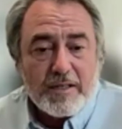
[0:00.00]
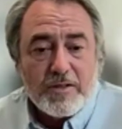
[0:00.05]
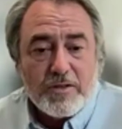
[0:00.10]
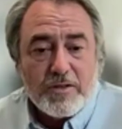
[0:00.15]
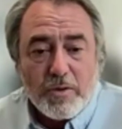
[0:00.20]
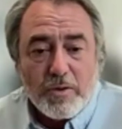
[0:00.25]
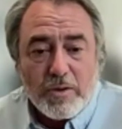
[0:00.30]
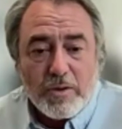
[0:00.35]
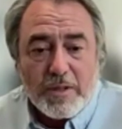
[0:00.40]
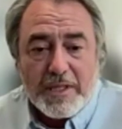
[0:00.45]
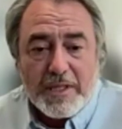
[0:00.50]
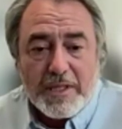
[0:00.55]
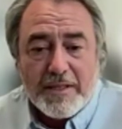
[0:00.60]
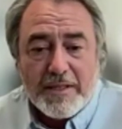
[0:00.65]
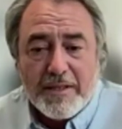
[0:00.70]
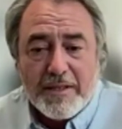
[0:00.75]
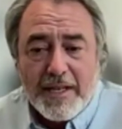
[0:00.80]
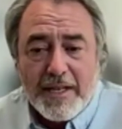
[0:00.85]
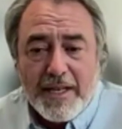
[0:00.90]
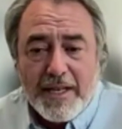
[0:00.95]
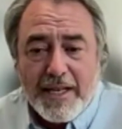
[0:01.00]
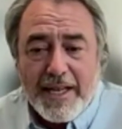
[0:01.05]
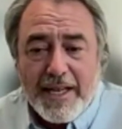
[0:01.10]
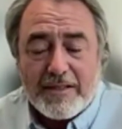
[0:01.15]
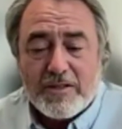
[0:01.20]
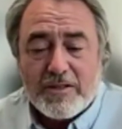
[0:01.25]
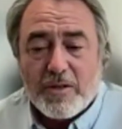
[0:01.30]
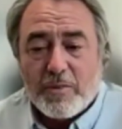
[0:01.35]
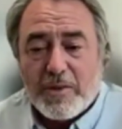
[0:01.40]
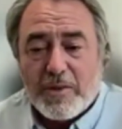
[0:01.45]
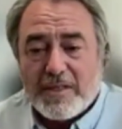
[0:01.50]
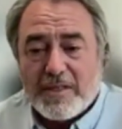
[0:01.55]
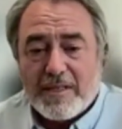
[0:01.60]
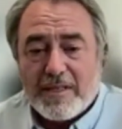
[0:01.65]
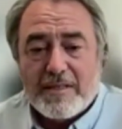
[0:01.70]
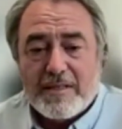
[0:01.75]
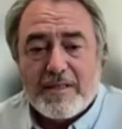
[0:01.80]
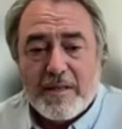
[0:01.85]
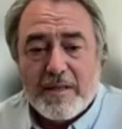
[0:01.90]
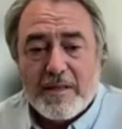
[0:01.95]
uncontrollably. And so we
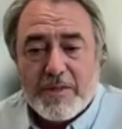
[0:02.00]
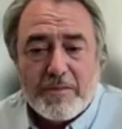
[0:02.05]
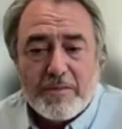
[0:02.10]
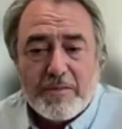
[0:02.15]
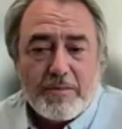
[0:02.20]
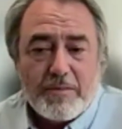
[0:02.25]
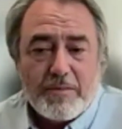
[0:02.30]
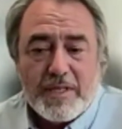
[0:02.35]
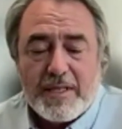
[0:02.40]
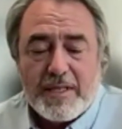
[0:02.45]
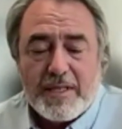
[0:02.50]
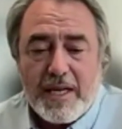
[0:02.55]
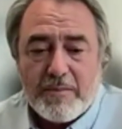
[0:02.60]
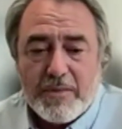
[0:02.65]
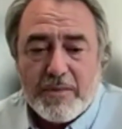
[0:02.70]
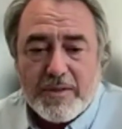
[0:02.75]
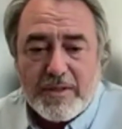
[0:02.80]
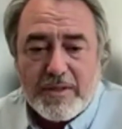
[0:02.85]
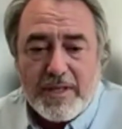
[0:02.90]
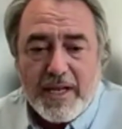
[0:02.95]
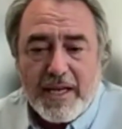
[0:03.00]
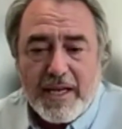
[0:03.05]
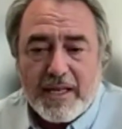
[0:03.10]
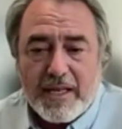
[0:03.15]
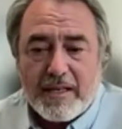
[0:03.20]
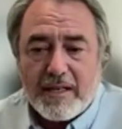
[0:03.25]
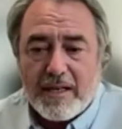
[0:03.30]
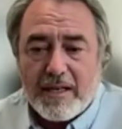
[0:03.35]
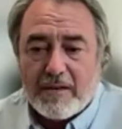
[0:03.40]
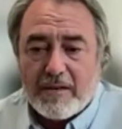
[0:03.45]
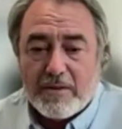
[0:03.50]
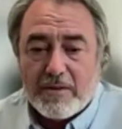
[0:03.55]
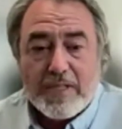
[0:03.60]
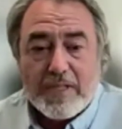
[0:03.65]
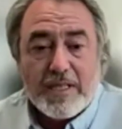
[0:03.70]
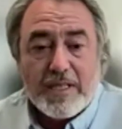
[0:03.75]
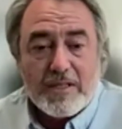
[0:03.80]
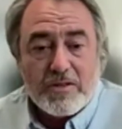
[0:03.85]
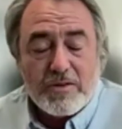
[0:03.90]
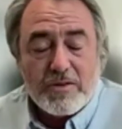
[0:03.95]
see symptoms from these animals like
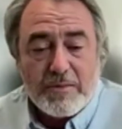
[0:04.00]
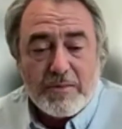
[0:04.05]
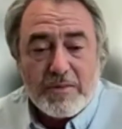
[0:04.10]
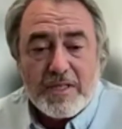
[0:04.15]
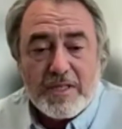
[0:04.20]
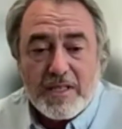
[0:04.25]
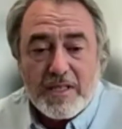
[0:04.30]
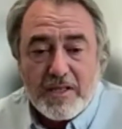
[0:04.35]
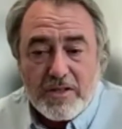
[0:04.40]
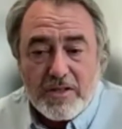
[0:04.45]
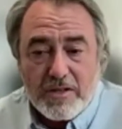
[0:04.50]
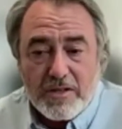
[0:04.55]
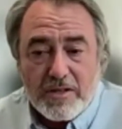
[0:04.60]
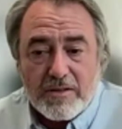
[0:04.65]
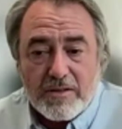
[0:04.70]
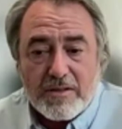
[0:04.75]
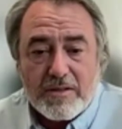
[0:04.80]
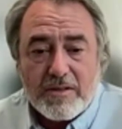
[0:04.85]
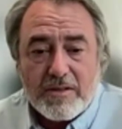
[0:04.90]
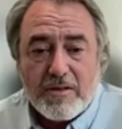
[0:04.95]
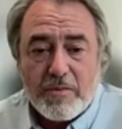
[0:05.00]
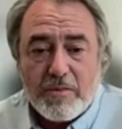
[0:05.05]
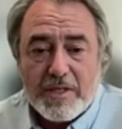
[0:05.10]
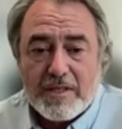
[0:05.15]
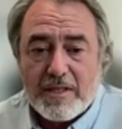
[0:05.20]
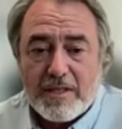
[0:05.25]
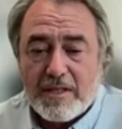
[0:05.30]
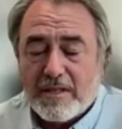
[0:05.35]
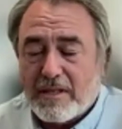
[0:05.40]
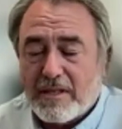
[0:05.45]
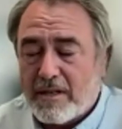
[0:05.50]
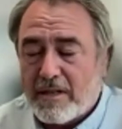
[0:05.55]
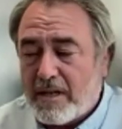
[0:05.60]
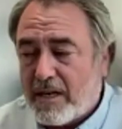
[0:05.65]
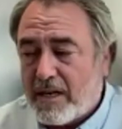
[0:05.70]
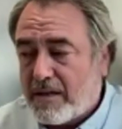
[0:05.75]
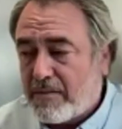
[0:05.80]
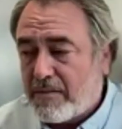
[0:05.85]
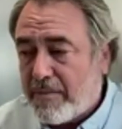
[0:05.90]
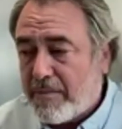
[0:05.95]
really extreme seizures. We see
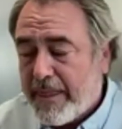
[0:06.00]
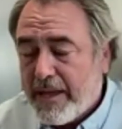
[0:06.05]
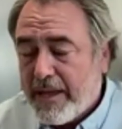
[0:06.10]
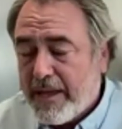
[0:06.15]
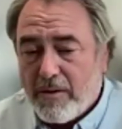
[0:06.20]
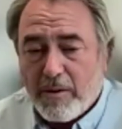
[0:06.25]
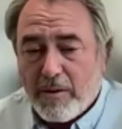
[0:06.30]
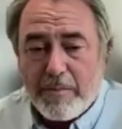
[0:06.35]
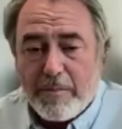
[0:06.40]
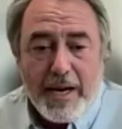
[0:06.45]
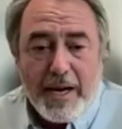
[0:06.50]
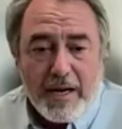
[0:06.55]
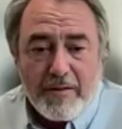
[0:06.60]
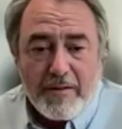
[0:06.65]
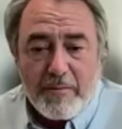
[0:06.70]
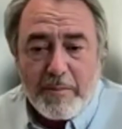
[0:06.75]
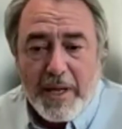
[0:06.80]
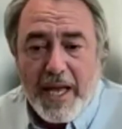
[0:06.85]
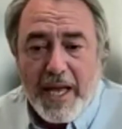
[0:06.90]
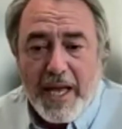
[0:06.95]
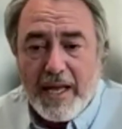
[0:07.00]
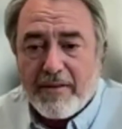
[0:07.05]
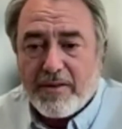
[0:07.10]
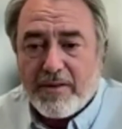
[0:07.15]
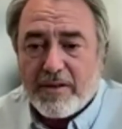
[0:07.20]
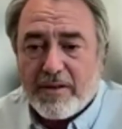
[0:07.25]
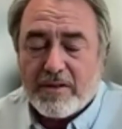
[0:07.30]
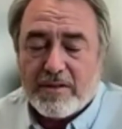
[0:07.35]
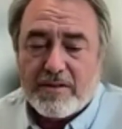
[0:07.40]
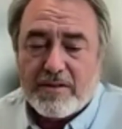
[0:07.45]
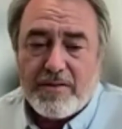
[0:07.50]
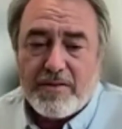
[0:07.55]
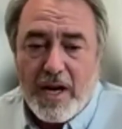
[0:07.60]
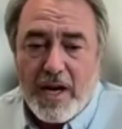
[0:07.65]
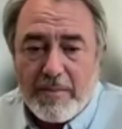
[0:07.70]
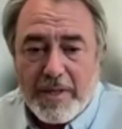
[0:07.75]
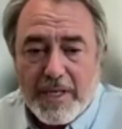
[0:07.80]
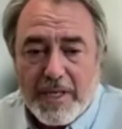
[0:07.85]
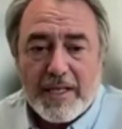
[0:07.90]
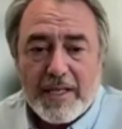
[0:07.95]
repetitive behaviors,
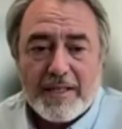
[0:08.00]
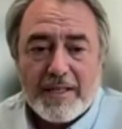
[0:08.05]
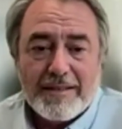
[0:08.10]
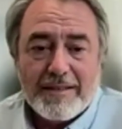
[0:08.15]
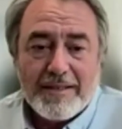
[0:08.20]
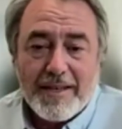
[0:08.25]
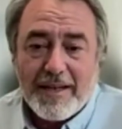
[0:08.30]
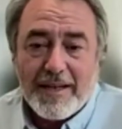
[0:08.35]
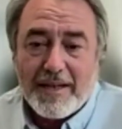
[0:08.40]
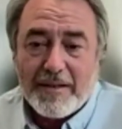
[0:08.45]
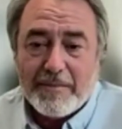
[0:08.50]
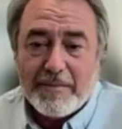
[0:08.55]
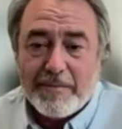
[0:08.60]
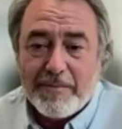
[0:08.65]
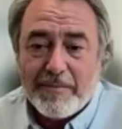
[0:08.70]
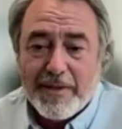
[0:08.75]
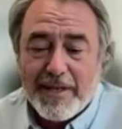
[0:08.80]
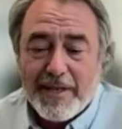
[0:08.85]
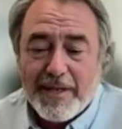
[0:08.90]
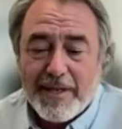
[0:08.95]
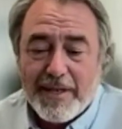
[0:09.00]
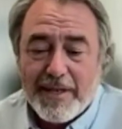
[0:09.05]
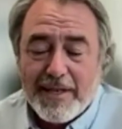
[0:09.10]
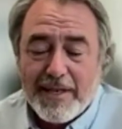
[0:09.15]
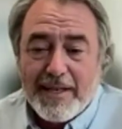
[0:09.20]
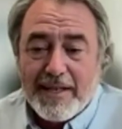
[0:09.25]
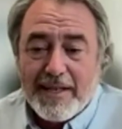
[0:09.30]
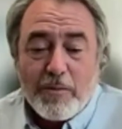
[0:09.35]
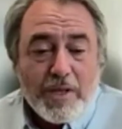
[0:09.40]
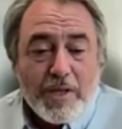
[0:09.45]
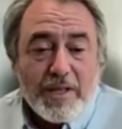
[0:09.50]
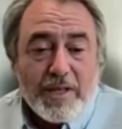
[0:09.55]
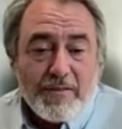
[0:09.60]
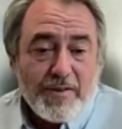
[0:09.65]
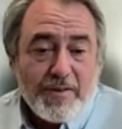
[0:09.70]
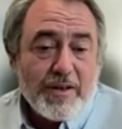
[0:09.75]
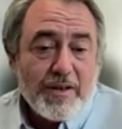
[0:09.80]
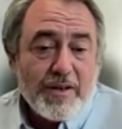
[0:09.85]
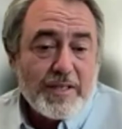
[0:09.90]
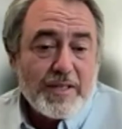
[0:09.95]
vomiting, really
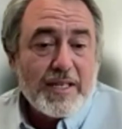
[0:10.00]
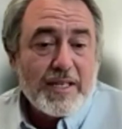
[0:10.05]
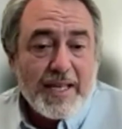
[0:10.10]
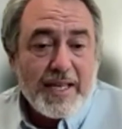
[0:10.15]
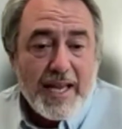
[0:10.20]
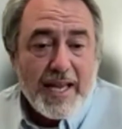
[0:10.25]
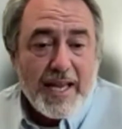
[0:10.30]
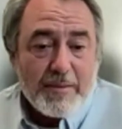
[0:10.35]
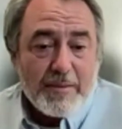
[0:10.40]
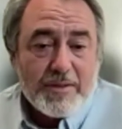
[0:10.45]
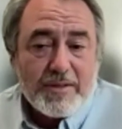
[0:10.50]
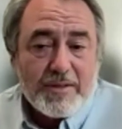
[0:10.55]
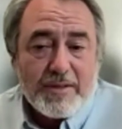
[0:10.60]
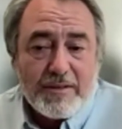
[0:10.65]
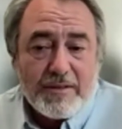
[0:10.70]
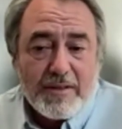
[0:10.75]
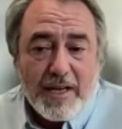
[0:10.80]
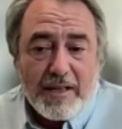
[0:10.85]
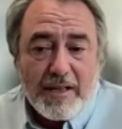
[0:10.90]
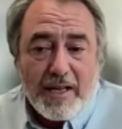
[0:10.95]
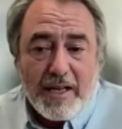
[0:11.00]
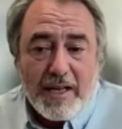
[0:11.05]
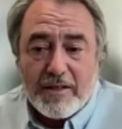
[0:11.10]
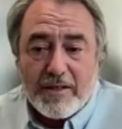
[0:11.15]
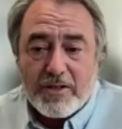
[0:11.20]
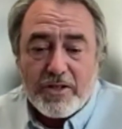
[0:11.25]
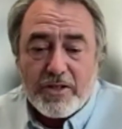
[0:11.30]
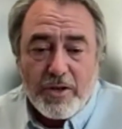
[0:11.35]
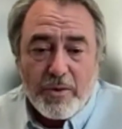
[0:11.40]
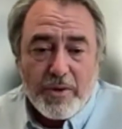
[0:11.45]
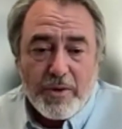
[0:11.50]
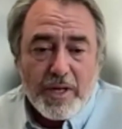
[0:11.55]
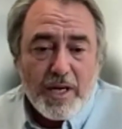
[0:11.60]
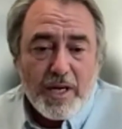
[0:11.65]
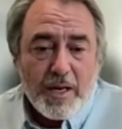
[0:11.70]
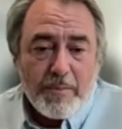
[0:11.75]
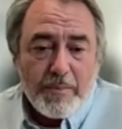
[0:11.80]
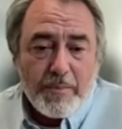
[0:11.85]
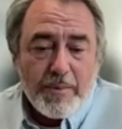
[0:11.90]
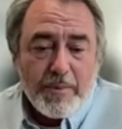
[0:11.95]
very sick animals. And they're showing
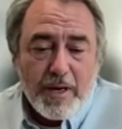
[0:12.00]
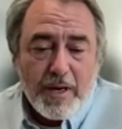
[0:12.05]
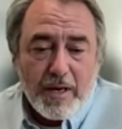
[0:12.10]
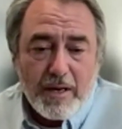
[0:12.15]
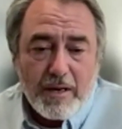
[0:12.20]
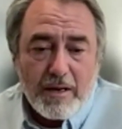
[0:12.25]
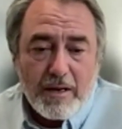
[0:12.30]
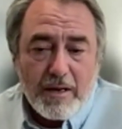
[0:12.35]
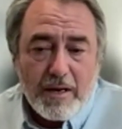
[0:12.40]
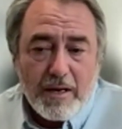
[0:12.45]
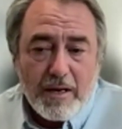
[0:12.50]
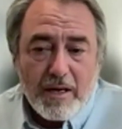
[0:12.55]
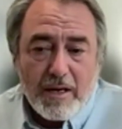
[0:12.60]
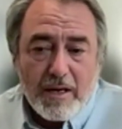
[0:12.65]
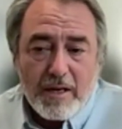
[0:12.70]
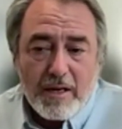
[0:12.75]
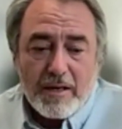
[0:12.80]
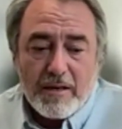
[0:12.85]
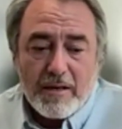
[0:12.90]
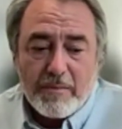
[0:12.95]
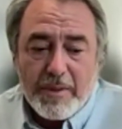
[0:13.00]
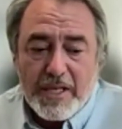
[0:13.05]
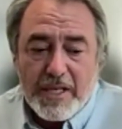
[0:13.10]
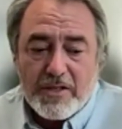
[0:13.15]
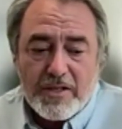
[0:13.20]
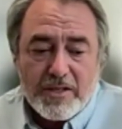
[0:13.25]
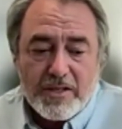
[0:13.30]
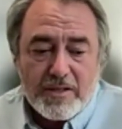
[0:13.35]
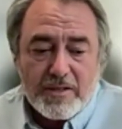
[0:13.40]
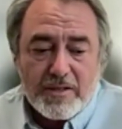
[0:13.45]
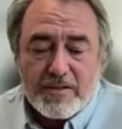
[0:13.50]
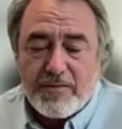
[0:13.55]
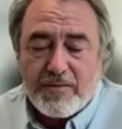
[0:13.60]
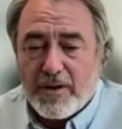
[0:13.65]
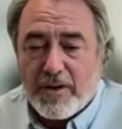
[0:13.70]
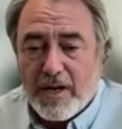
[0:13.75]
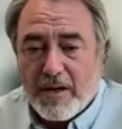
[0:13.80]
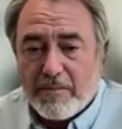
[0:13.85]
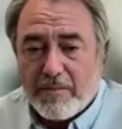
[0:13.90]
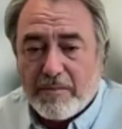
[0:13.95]
up on beaches
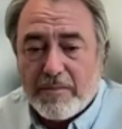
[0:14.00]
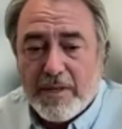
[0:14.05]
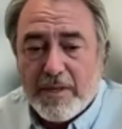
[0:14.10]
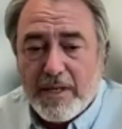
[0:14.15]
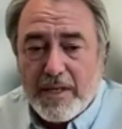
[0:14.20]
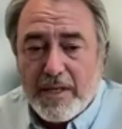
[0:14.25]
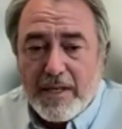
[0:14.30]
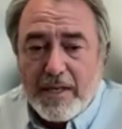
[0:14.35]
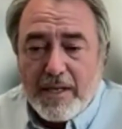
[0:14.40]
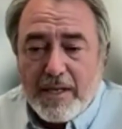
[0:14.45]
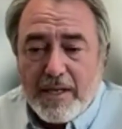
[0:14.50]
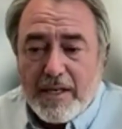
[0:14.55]
from